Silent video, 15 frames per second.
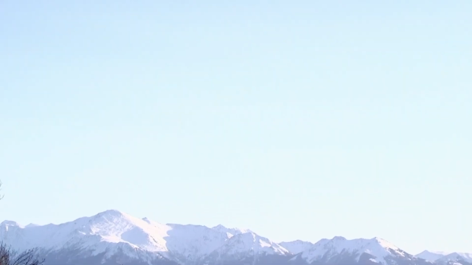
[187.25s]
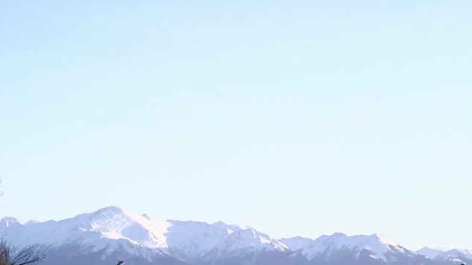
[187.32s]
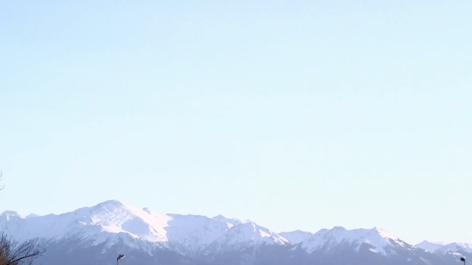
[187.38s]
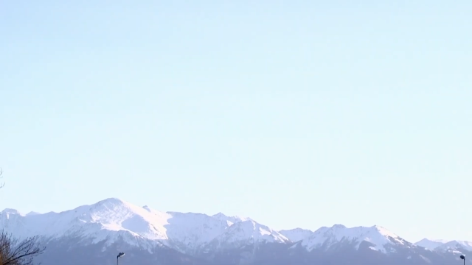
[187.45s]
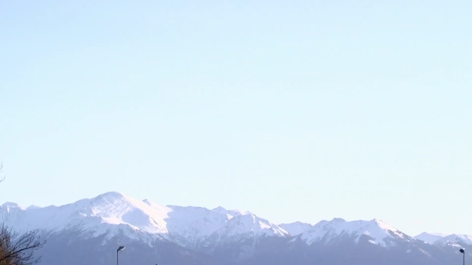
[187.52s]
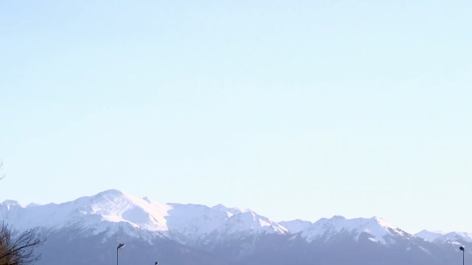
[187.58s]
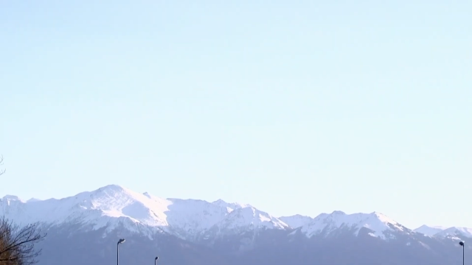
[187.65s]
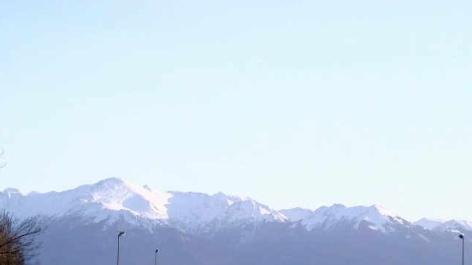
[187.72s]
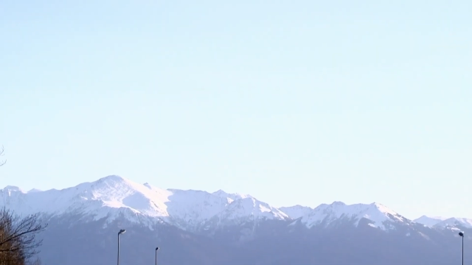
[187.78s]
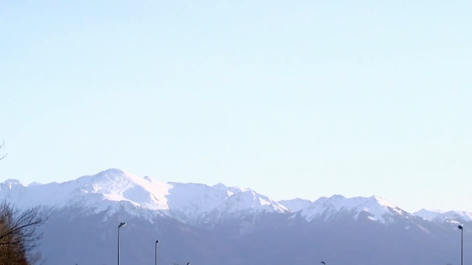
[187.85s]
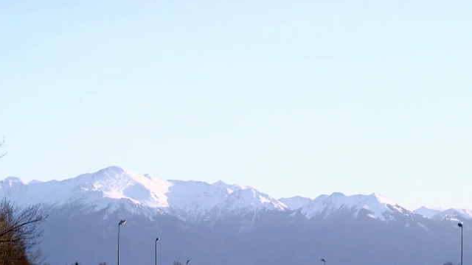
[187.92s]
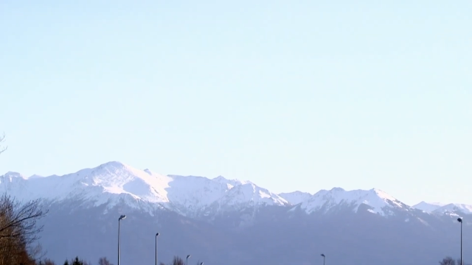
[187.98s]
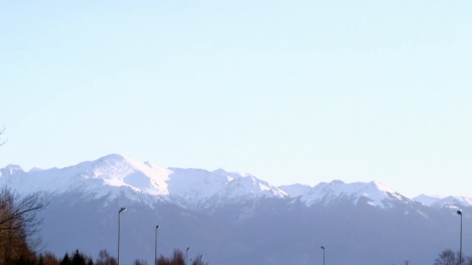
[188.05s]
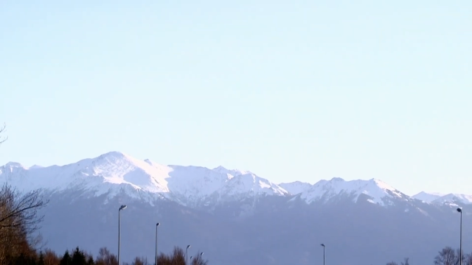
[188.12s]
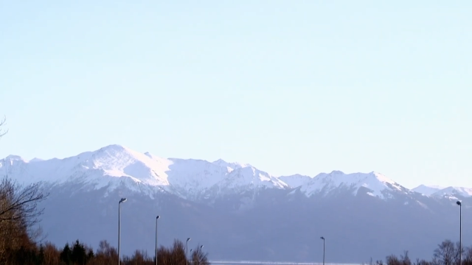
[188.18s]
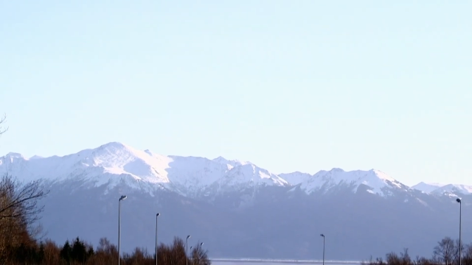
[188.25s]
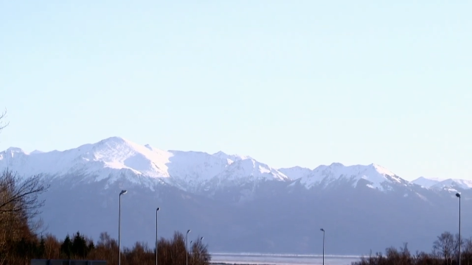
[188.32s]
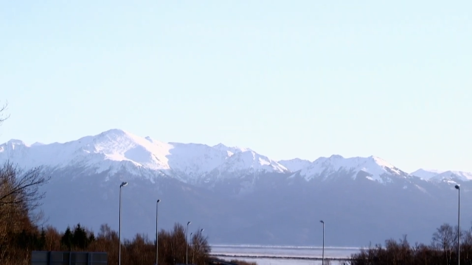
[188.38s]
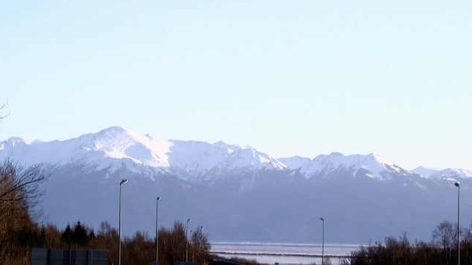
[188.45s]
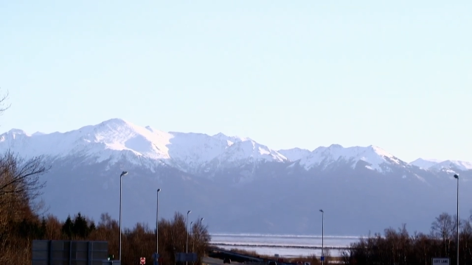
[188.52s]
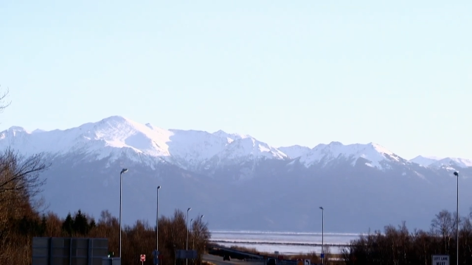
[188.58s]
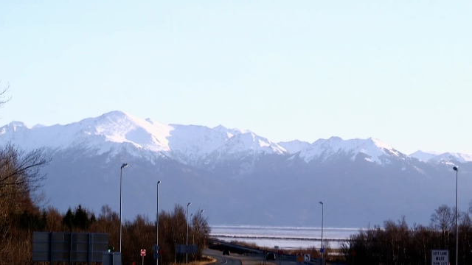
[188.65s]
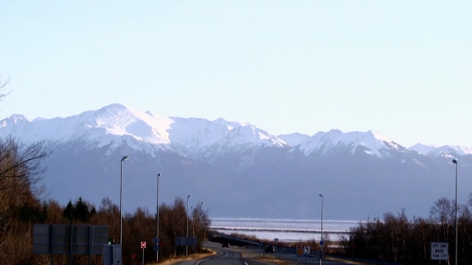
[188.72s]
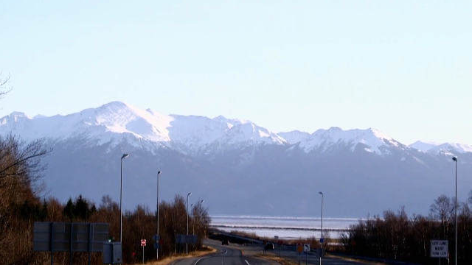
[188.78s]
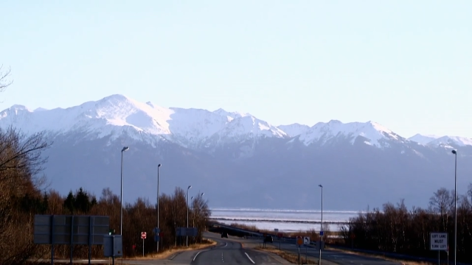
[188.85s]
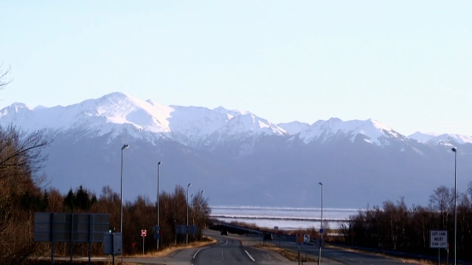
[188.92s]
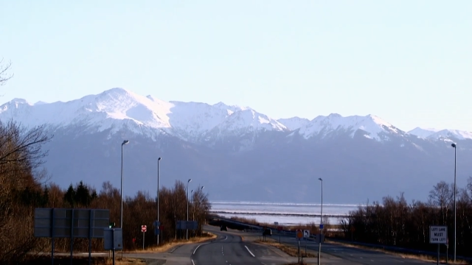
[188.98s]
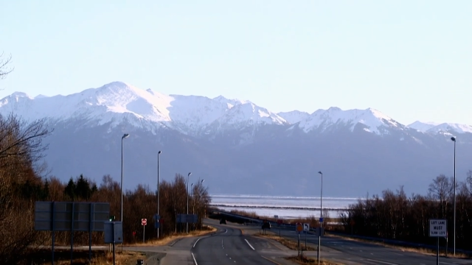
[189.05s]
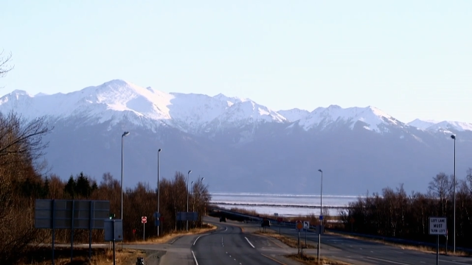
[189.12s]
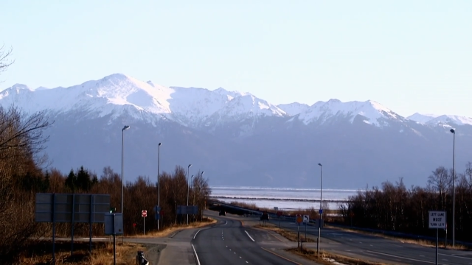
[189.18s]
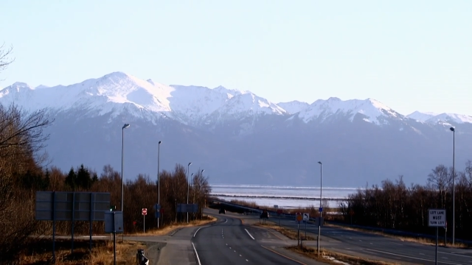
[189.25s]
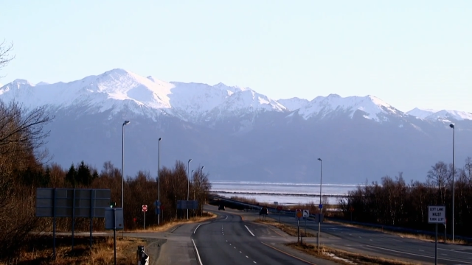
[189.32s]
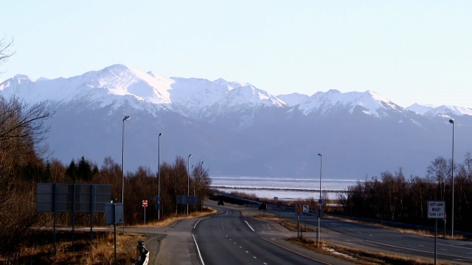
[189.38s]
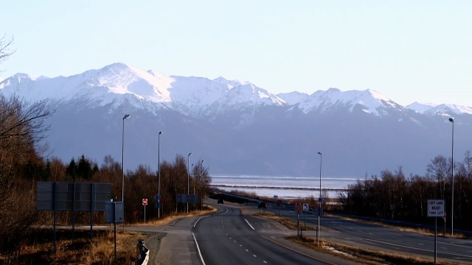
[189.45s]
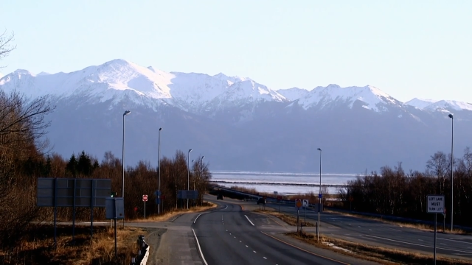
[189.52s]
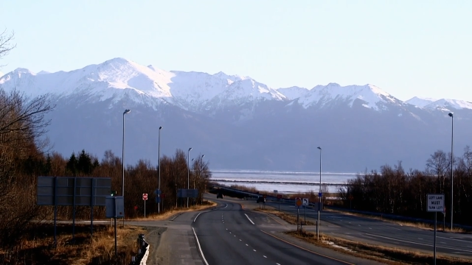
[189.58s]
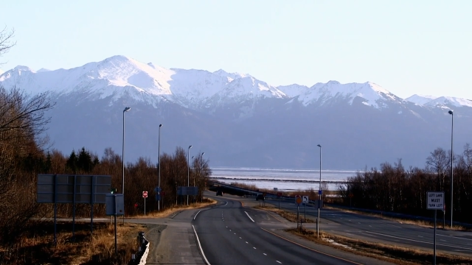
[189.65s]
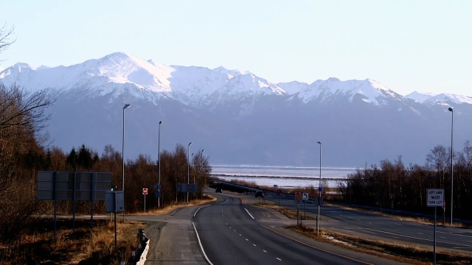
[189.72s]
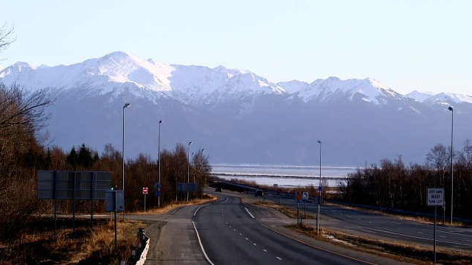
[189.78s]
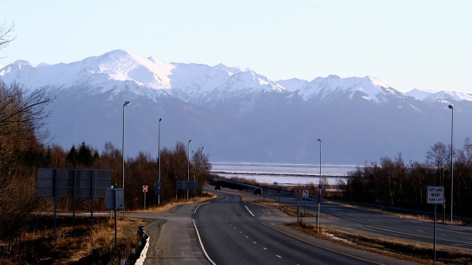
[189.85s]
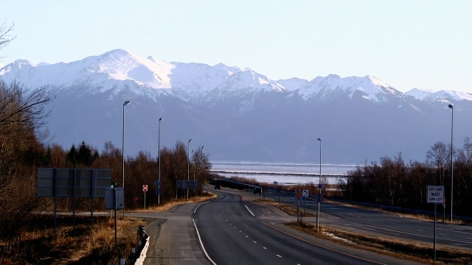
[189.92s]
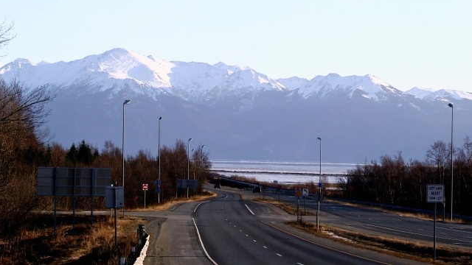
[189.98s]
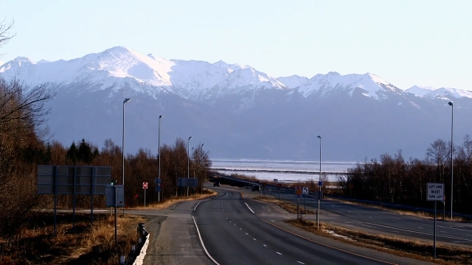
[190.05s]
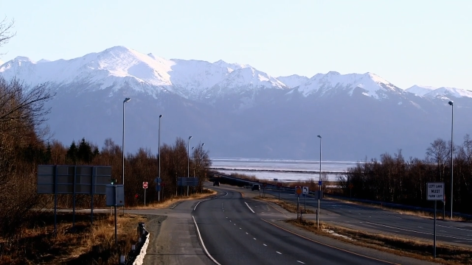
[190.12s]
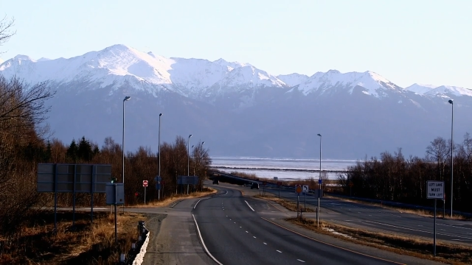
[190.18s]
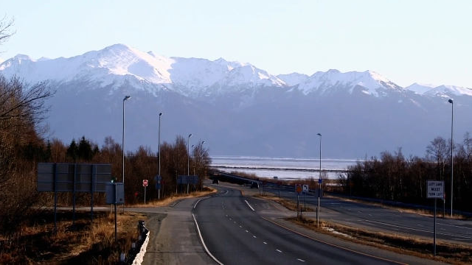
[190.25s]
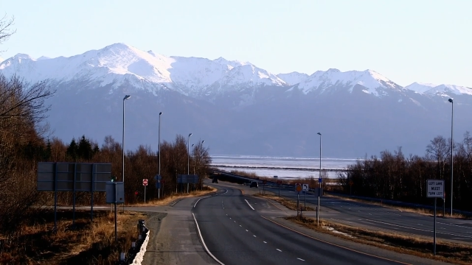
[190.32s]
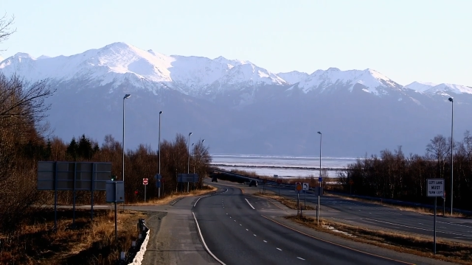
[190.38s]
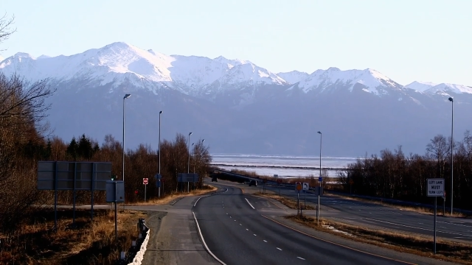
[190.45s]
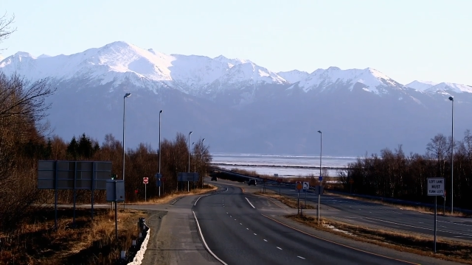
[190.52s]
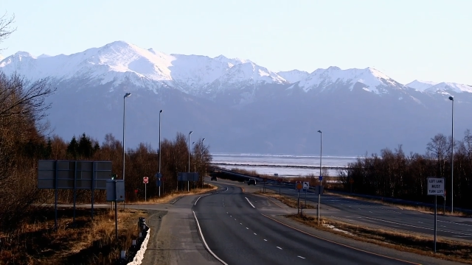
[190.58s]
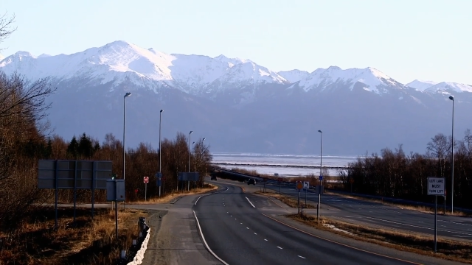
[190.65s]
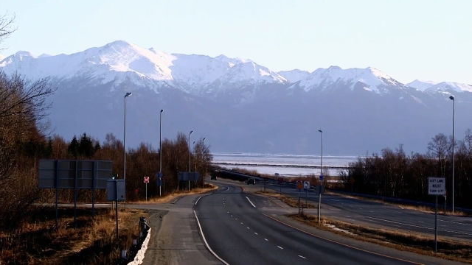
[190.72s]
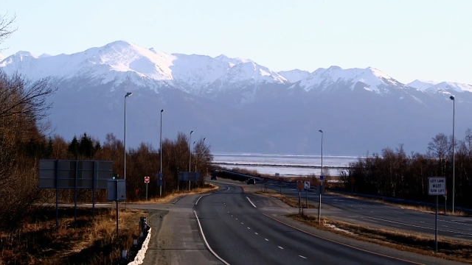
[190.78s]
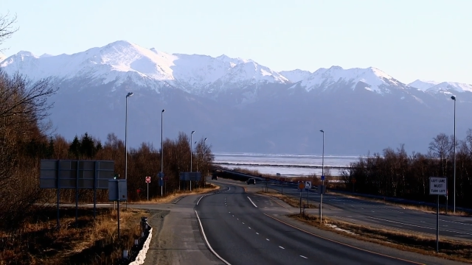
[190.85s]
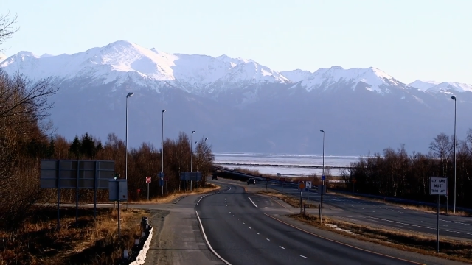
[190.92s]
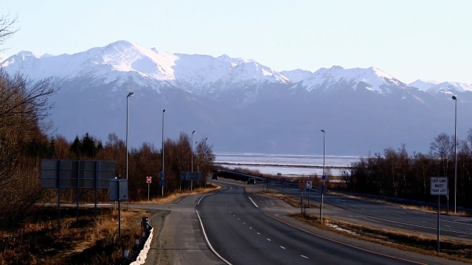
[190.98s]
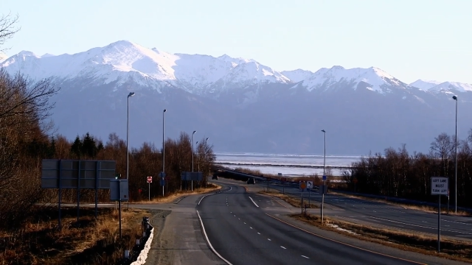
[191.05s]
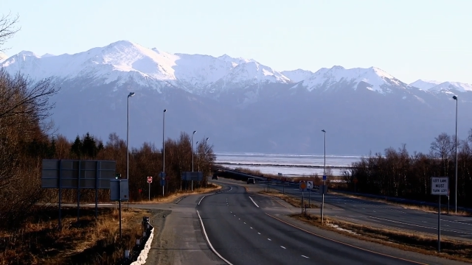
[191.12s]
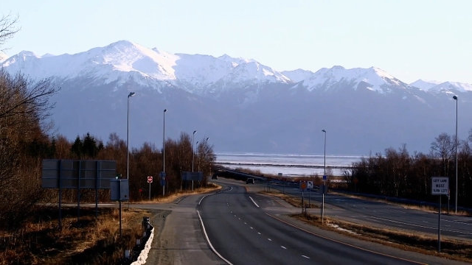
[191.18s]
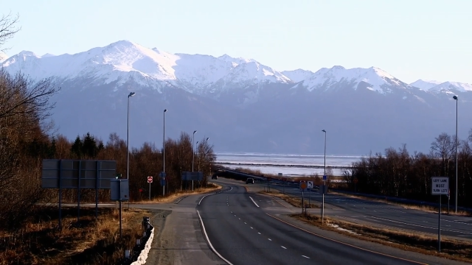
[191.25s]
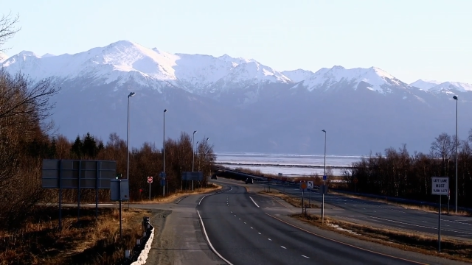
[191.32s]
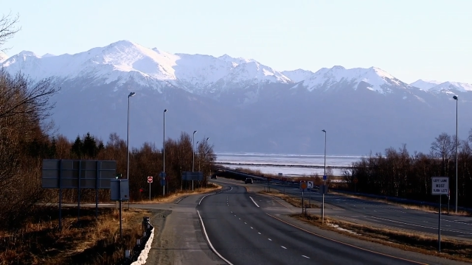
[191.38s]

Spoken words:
Nobody's mouth can be seen.